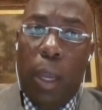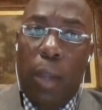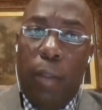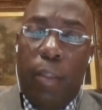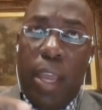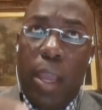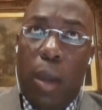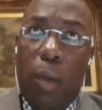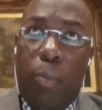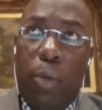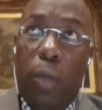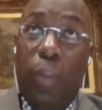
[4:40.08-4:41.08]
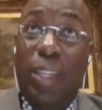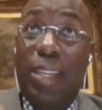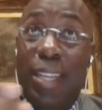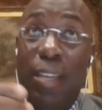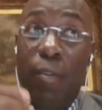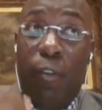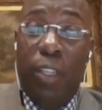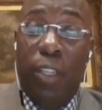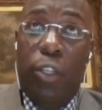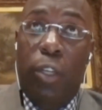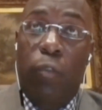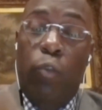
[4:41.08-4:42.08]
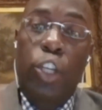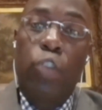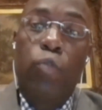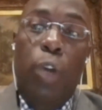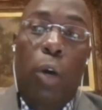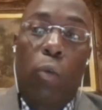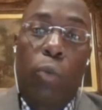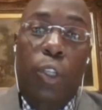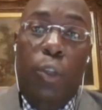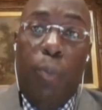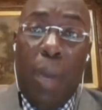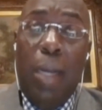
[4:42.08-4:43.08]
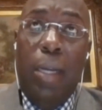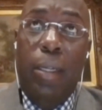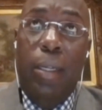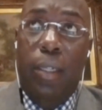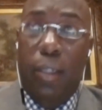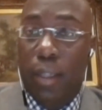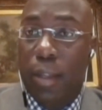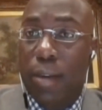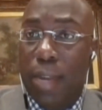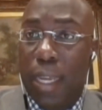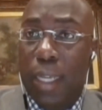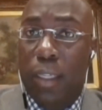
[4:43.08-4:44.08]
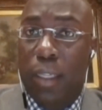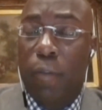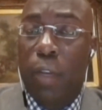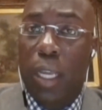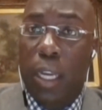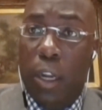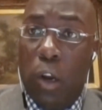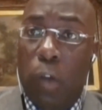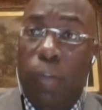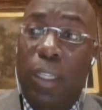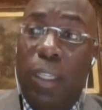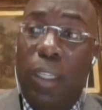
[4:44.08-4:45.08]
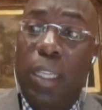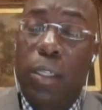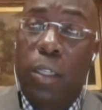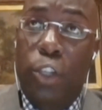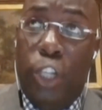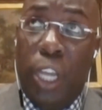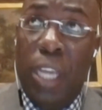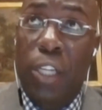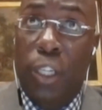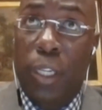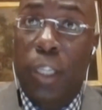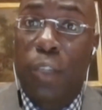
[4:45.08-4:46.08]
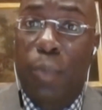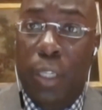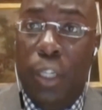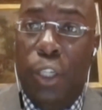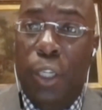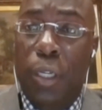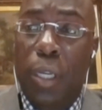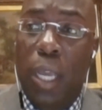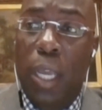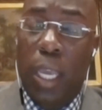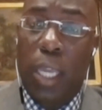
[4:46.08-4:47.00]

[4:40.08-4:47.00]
they are put on the defensive when you don't respond to their negativity, and that often leads to a change in disposition